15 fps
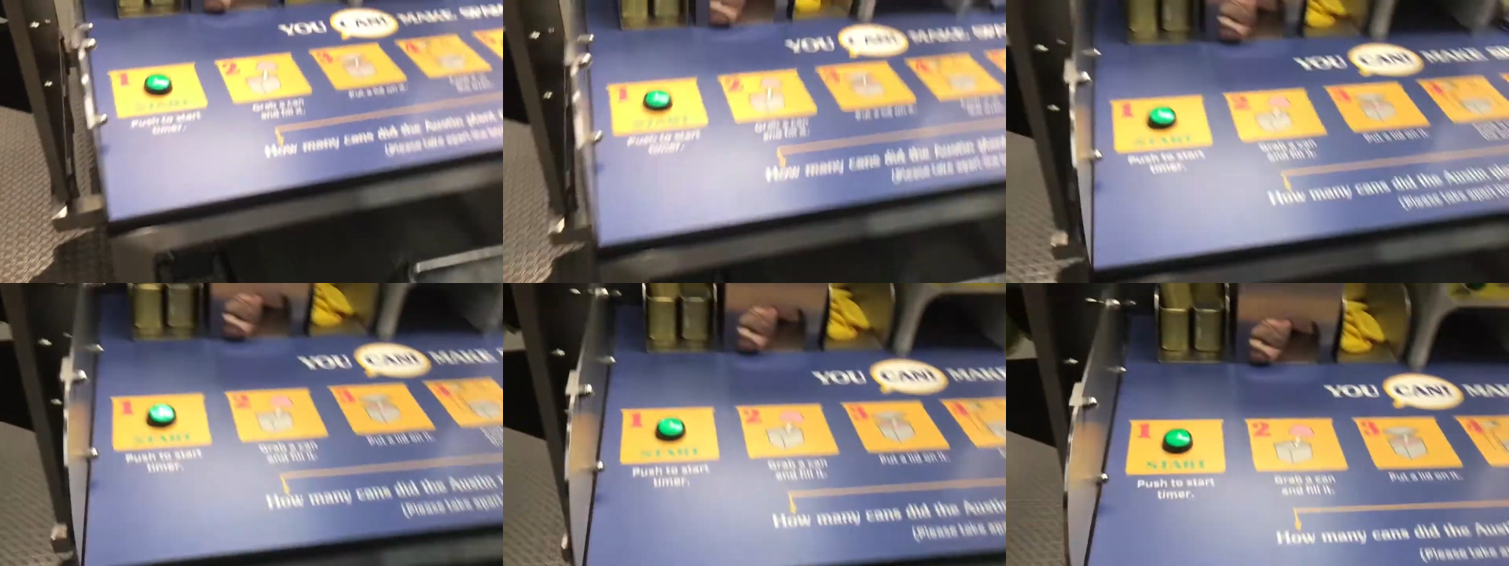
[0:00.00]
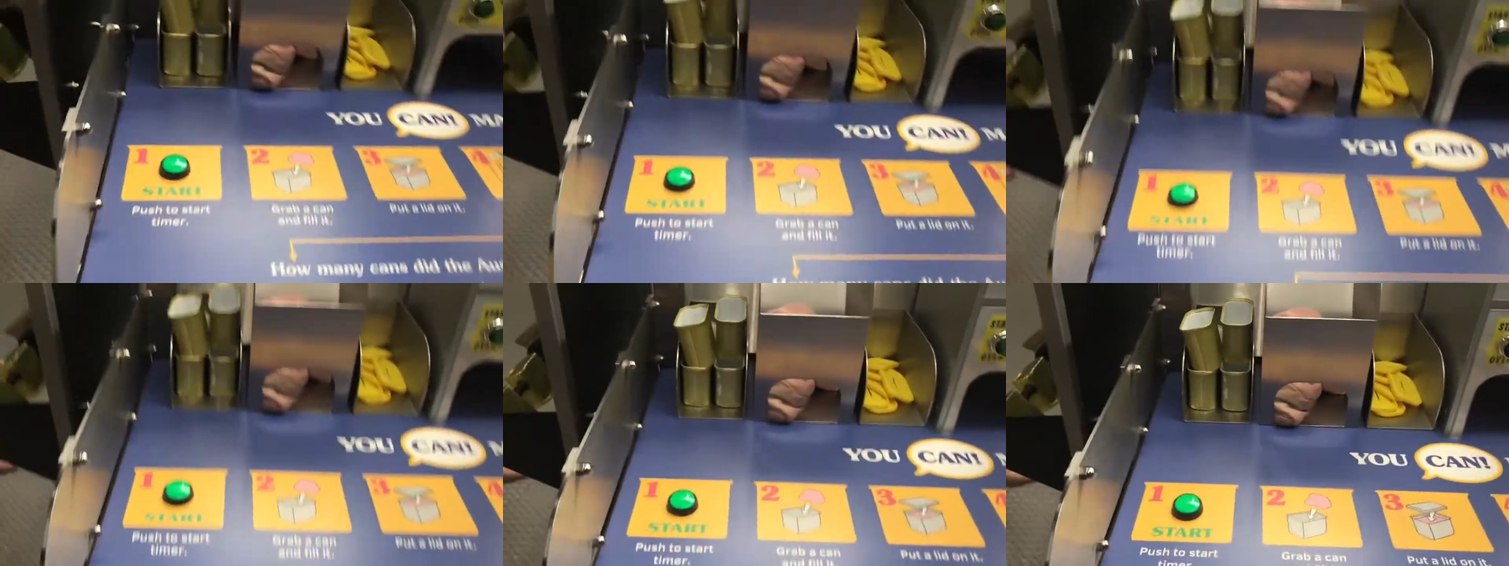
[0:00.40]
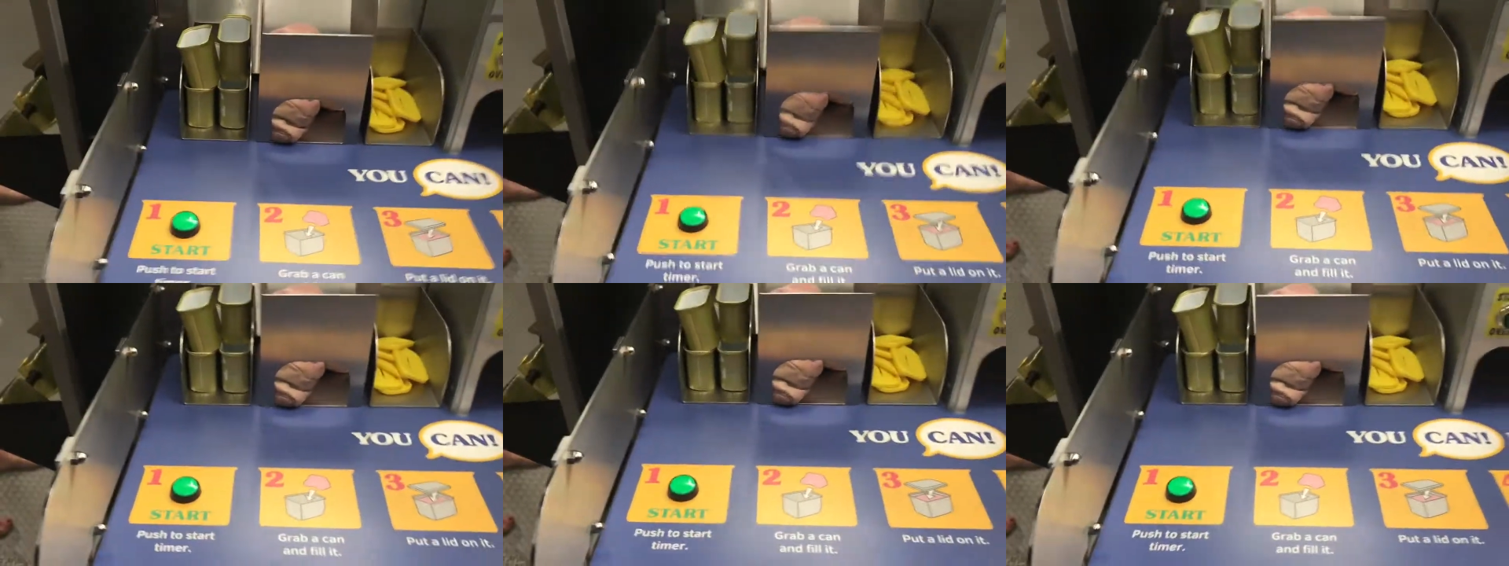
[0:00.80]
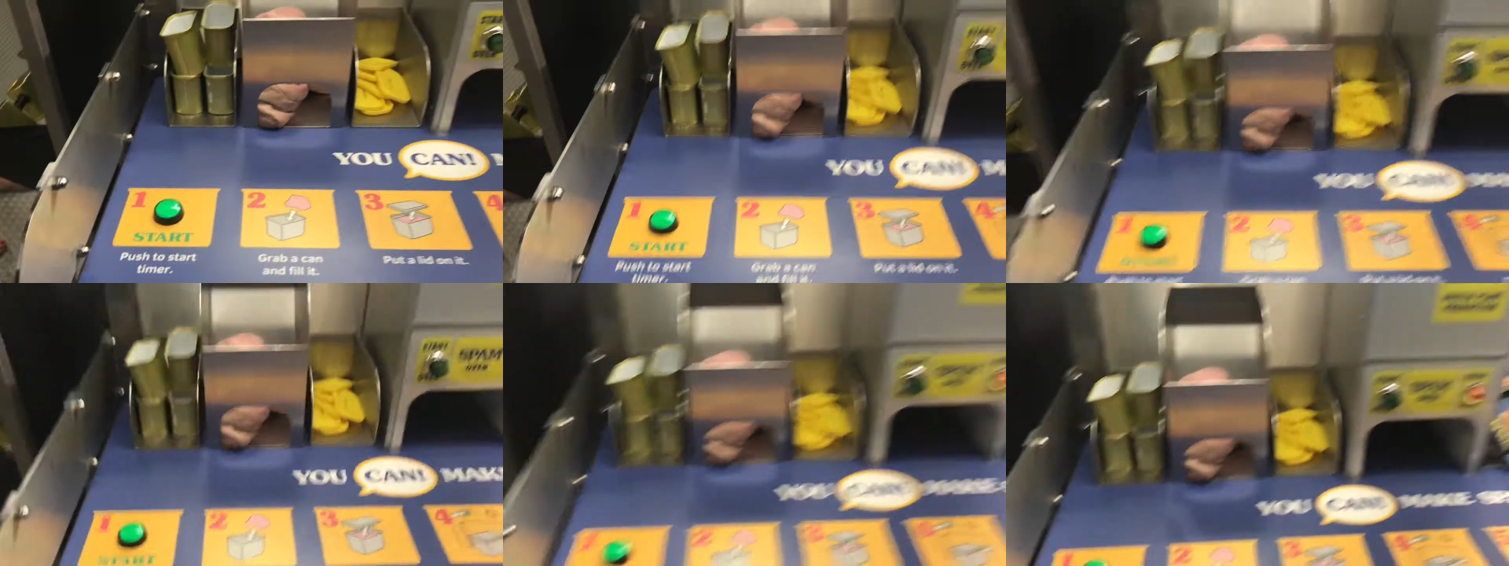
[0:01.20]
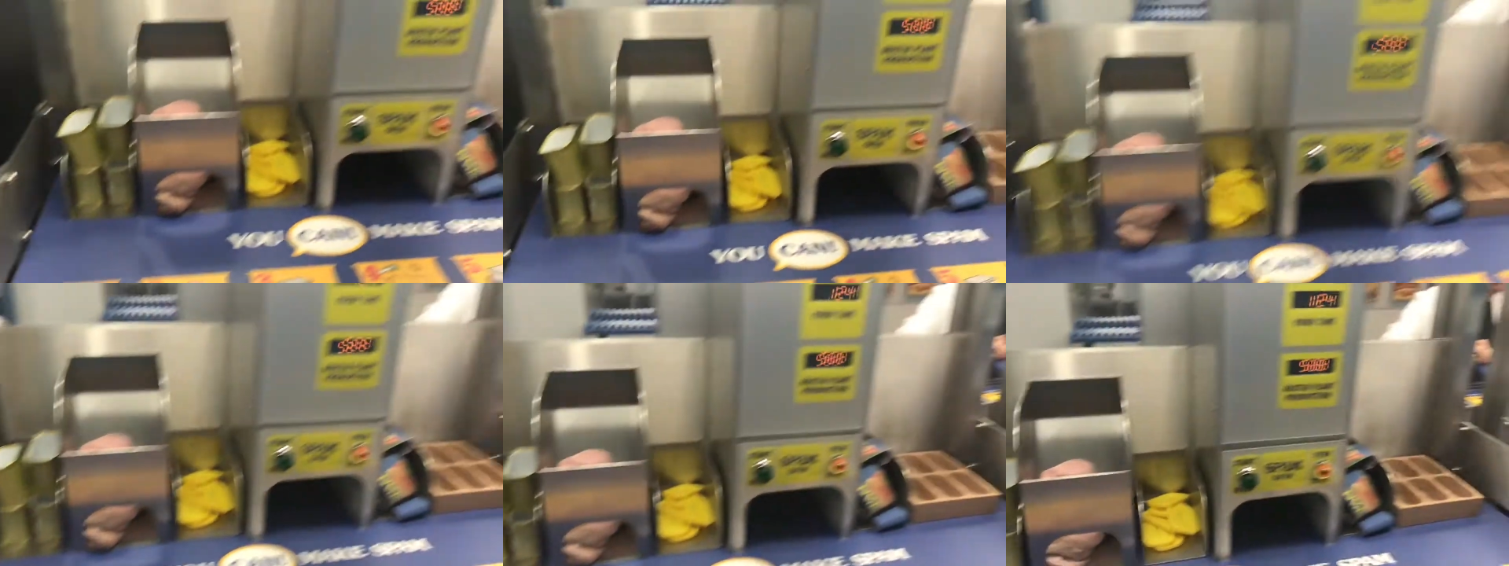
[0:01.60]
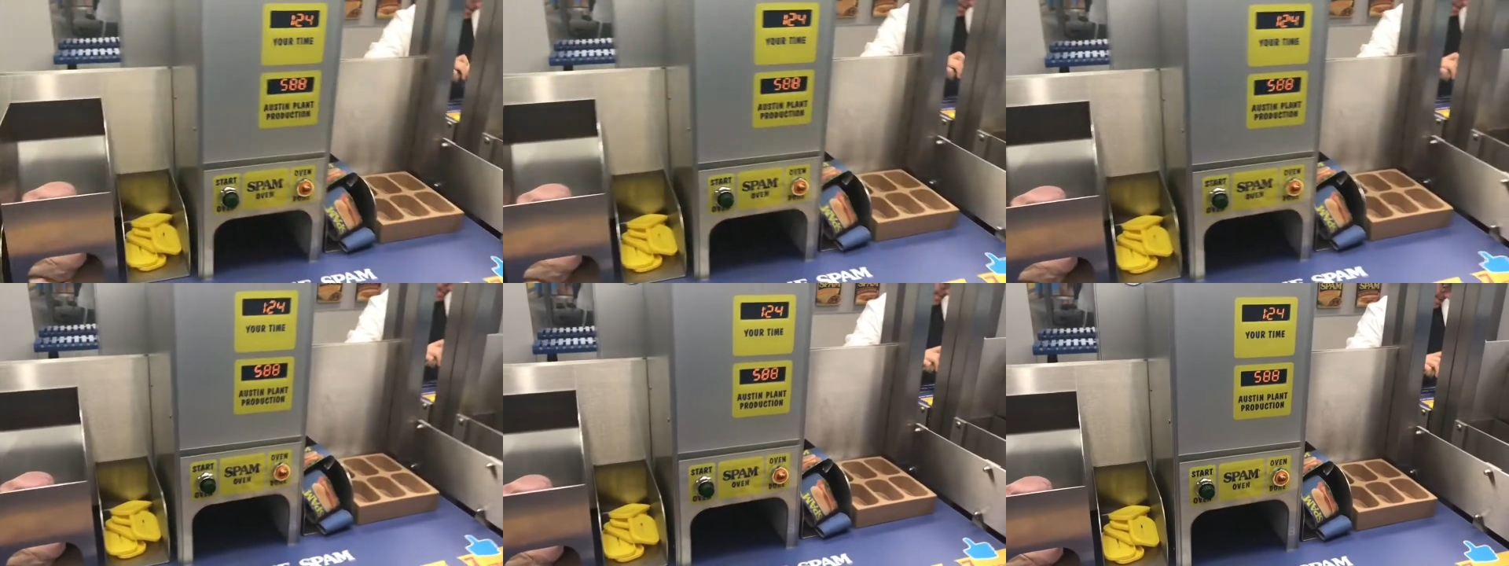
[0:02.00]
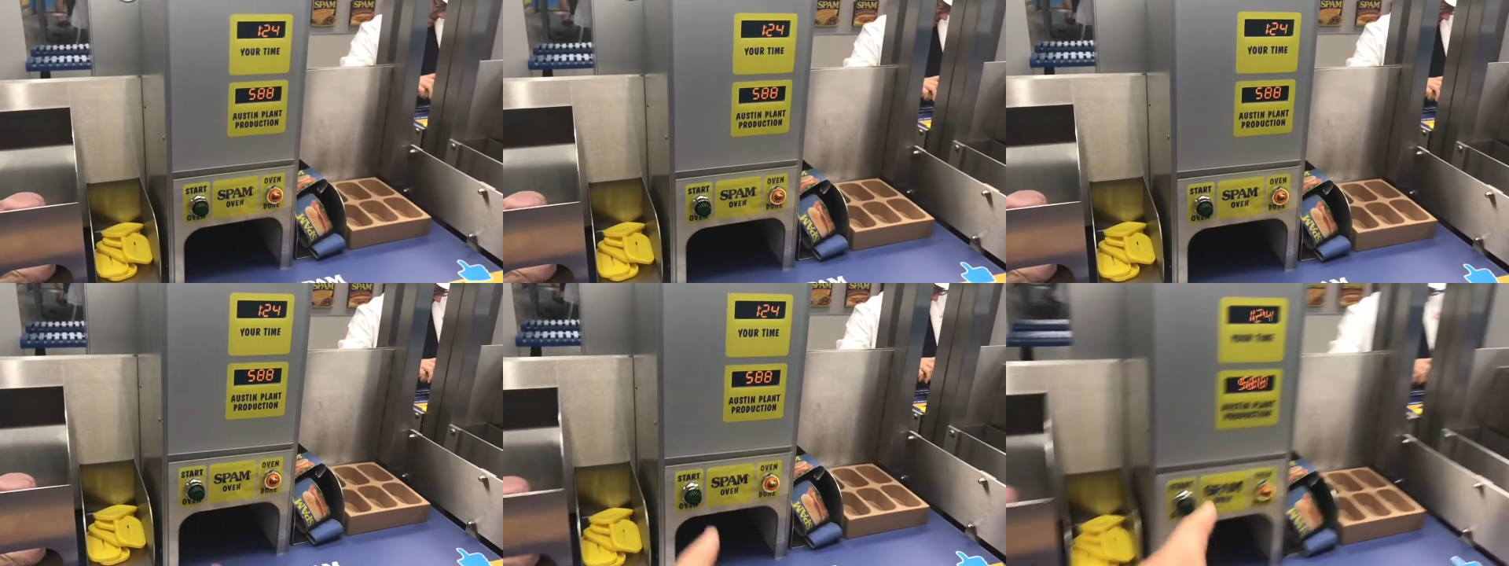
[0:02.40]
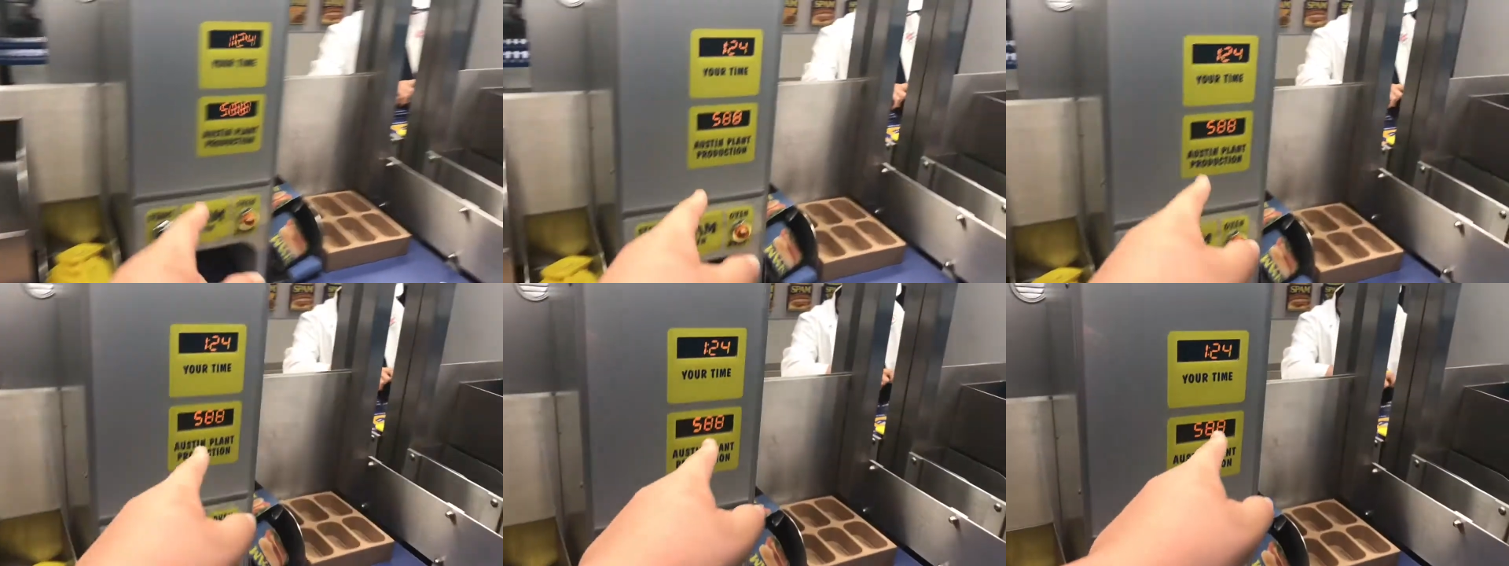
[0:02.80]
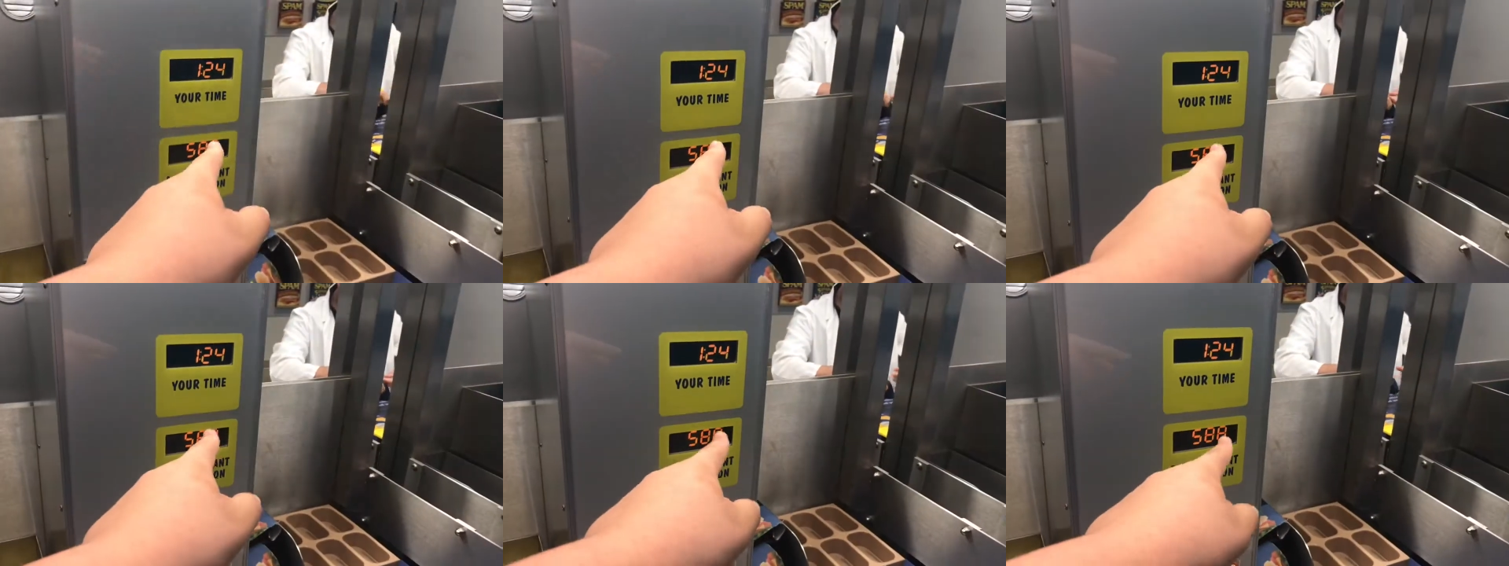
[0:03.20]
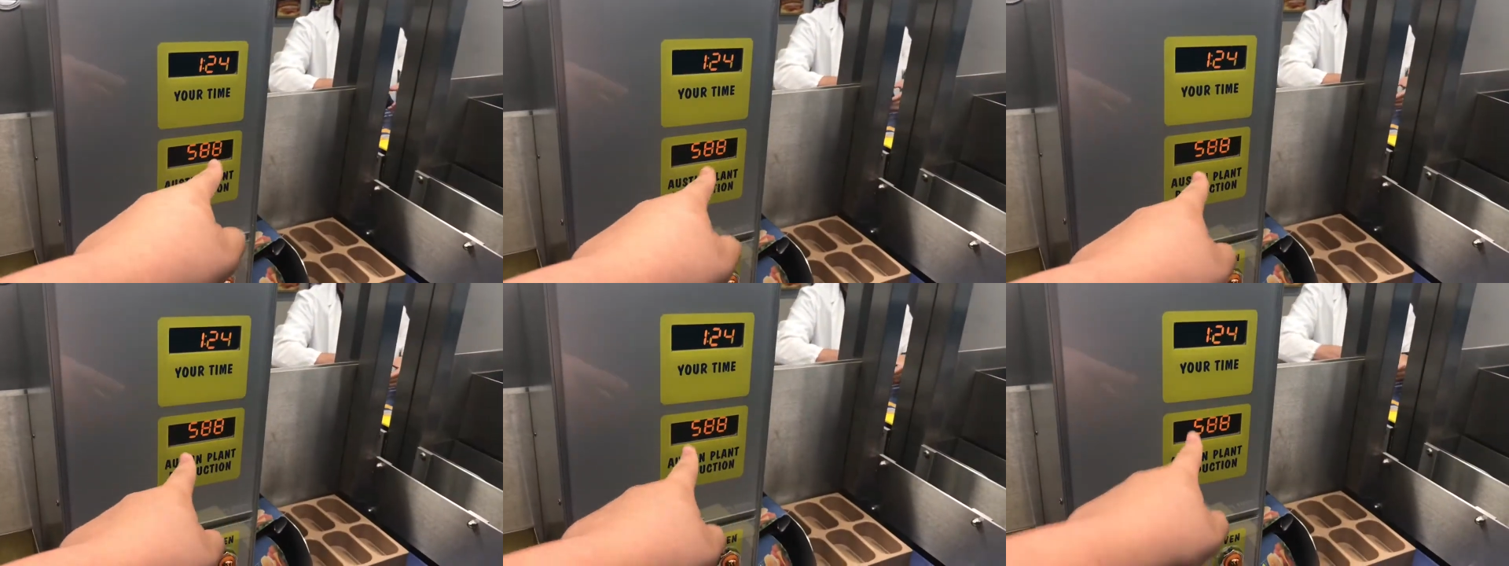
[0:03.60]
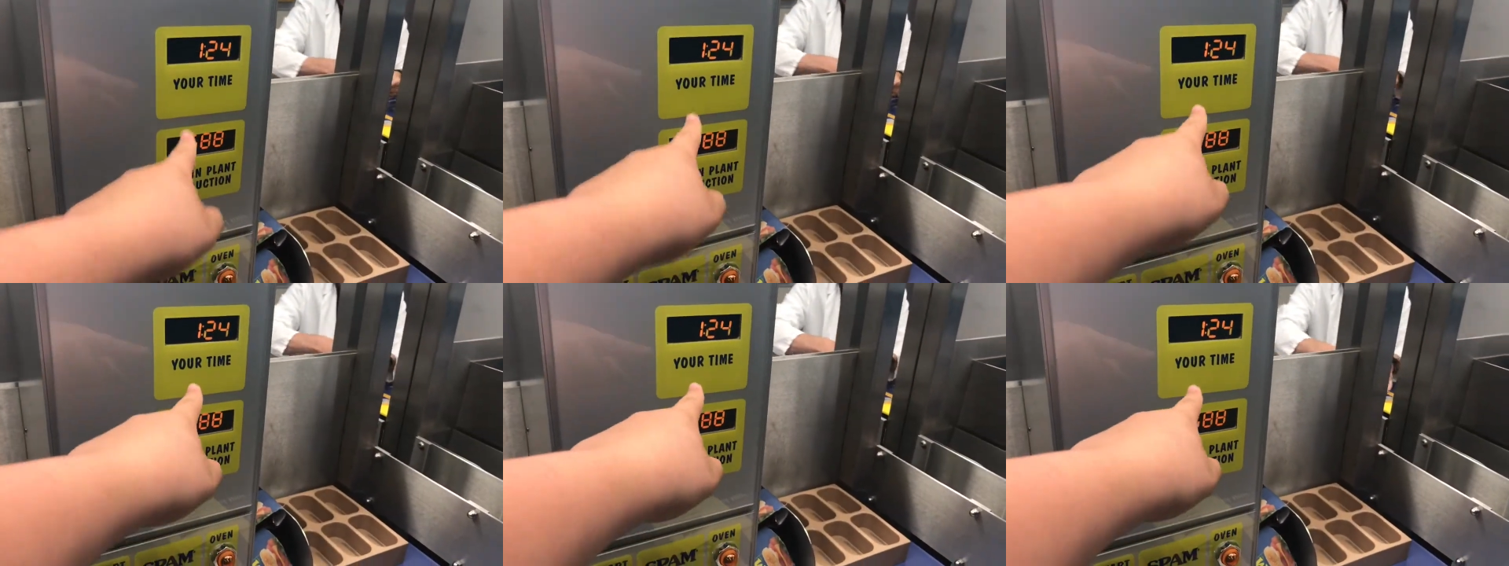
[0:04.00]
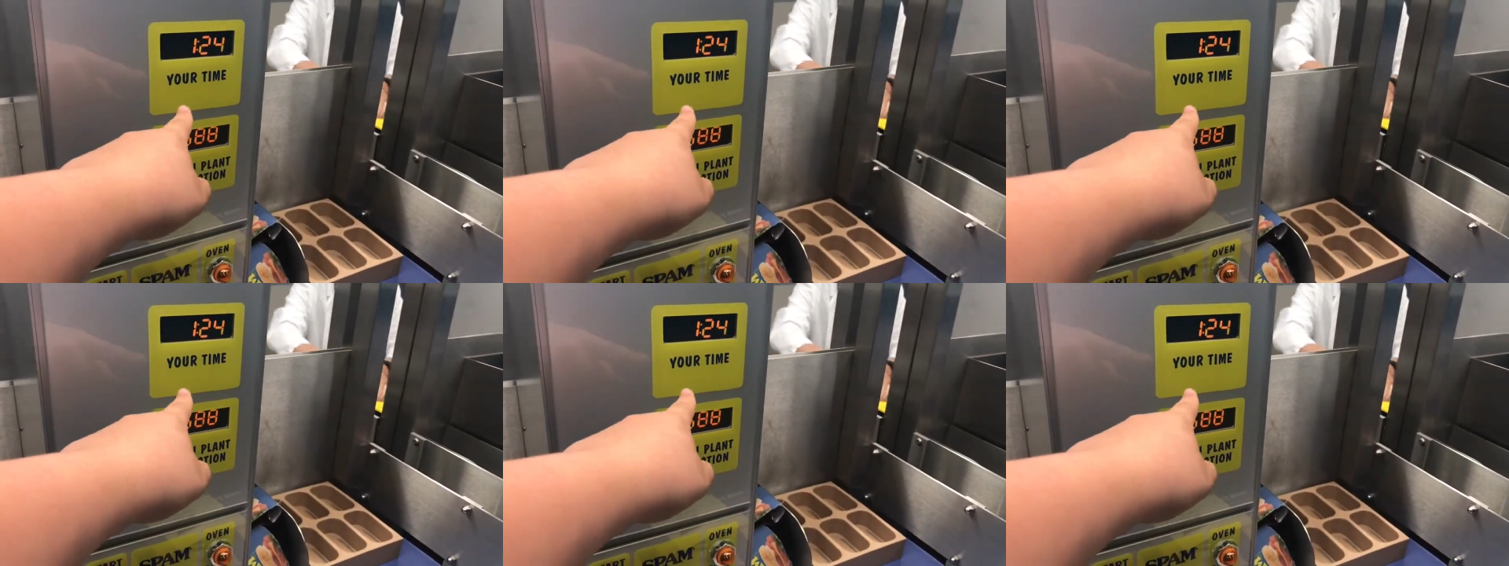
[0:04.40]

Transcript: (no speaker visible)